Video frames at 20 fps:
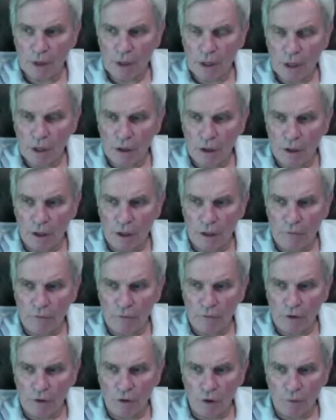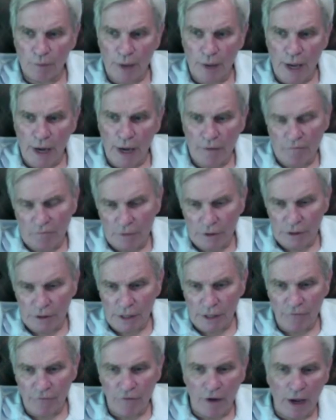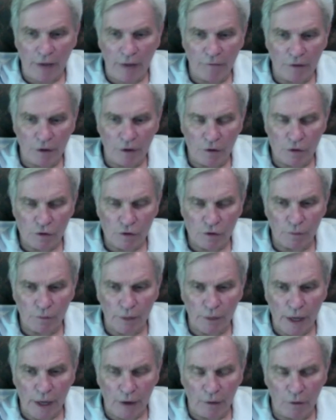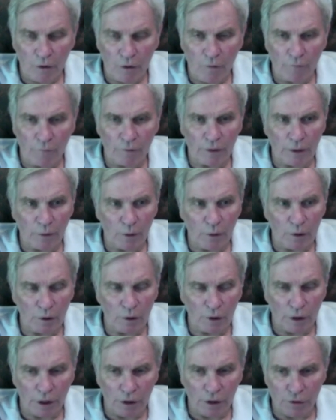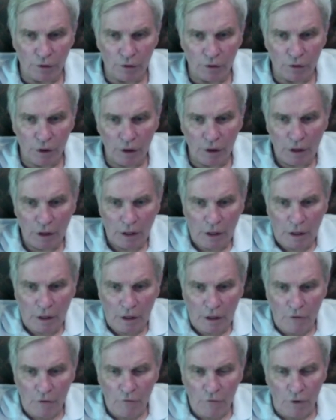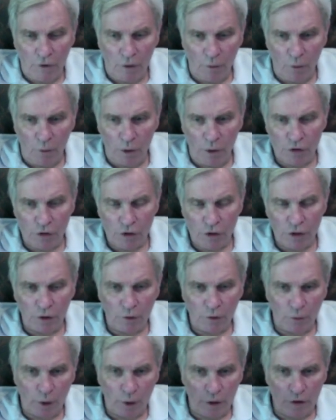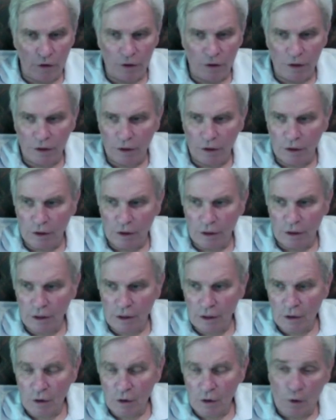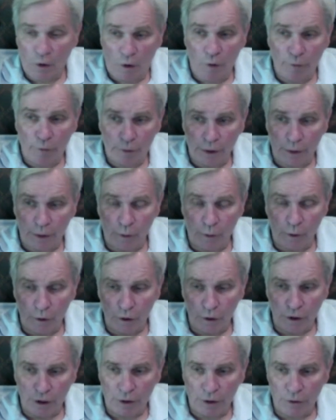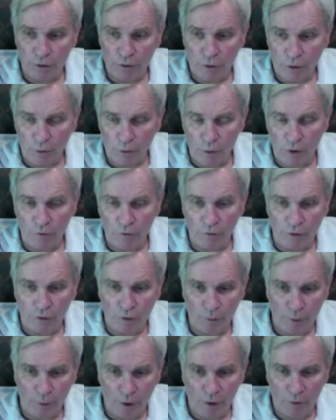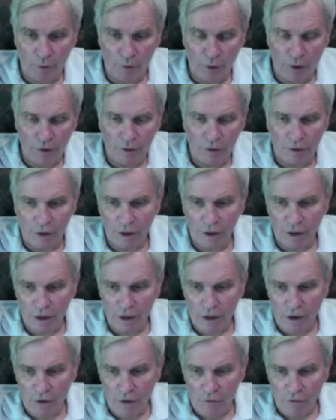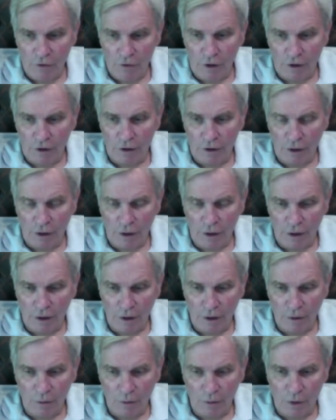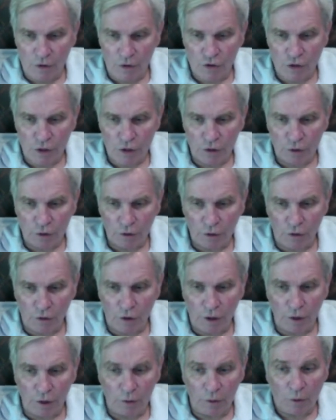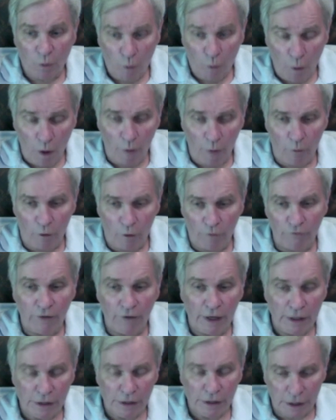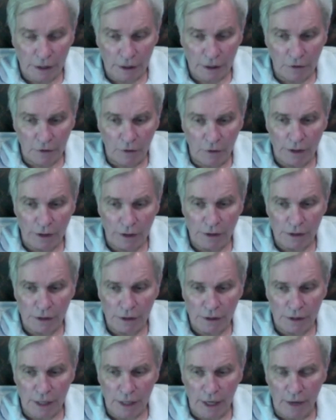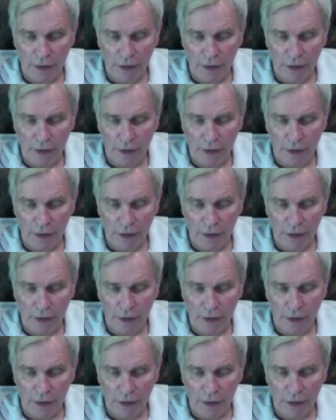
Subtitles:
if you look back, say 5 years from now, hopefully we're looking through the front windshield rather than or hopefully we're looking through the rear view mirror rather than the front windshield on what we're facing, the crises now.